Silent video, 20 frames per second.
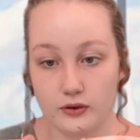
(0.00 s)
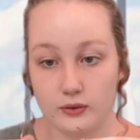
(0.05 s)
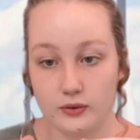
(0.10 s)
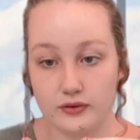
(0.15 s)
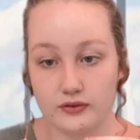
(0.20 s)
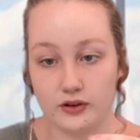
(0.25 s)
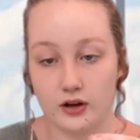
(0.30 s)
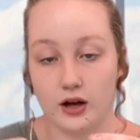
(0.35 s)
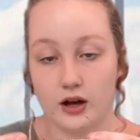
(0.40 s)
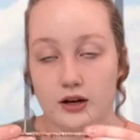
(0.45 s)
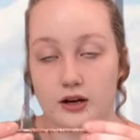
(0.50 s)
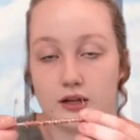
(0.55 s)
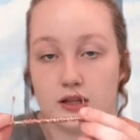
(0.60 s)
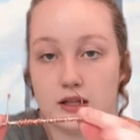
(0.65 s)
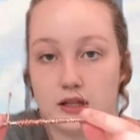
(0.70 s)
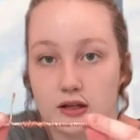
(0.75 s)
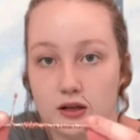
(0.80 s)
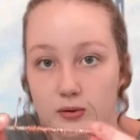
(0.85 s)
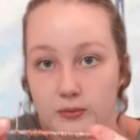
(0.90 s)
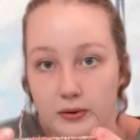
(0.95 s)
we've got a
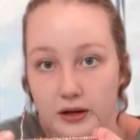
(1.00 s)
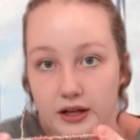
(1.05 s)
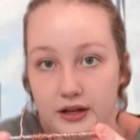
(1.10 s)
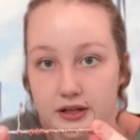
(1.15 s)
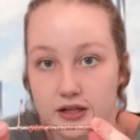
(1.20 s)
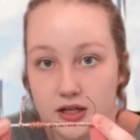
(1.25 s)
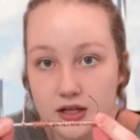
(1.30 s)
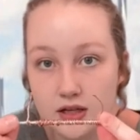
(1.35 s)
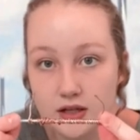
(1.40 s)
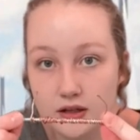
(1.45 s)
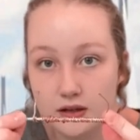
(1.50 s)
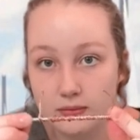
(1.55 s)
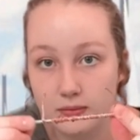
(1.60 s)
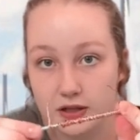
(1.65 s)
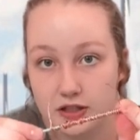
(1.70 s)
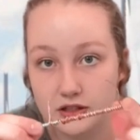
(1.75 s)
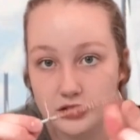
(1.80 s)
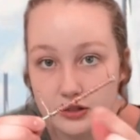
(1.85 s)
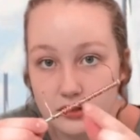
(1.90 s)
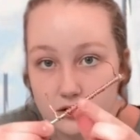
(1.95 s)
little bit,
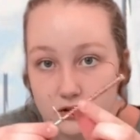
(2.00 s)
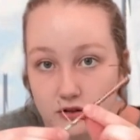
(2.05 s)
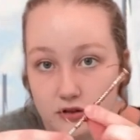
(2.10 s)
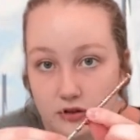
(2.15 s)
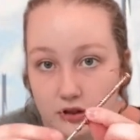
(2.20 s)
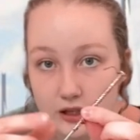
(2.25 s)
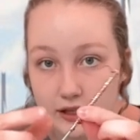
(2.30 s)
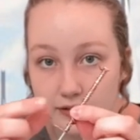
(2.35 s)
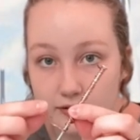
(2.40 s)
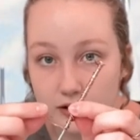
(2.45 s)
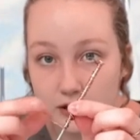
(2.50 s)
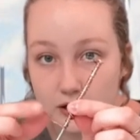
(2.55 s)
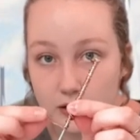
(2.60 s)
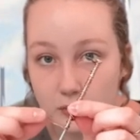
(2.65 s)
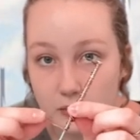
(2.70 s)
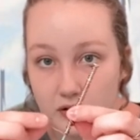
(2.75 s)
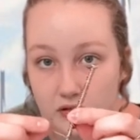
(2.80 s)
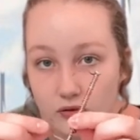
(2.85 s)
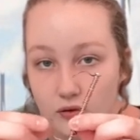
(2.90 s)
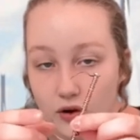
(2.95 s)
make sure to leave a little
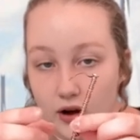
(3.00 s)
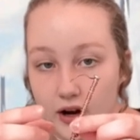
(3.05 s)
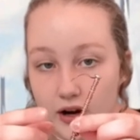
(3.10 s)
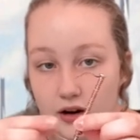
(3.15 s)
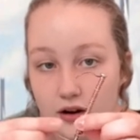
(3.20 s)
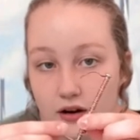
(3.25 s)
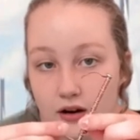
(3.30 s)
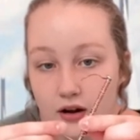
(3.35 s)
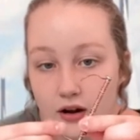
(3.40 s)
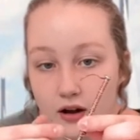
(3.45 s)
bit of wire